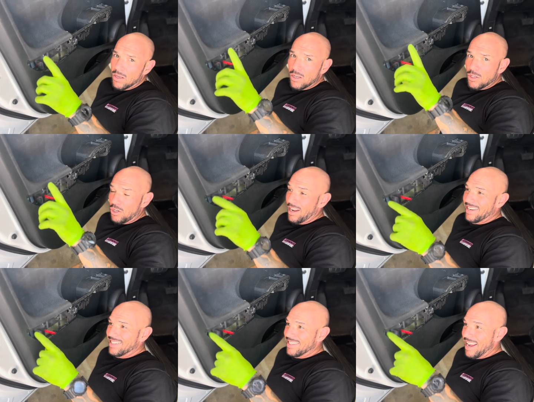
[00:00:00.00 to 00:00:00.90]
So you're gonna have
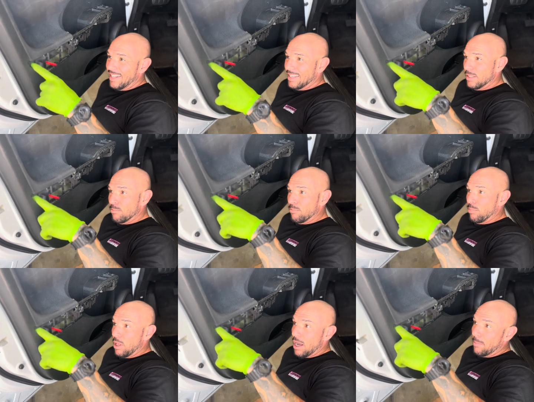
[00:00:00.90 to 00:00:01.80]
to snake this
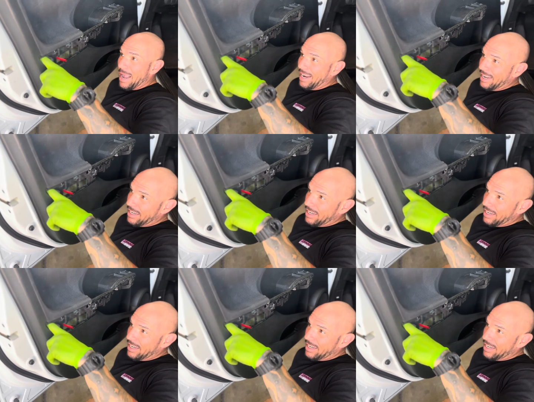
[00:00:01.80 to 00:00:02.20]
plug back in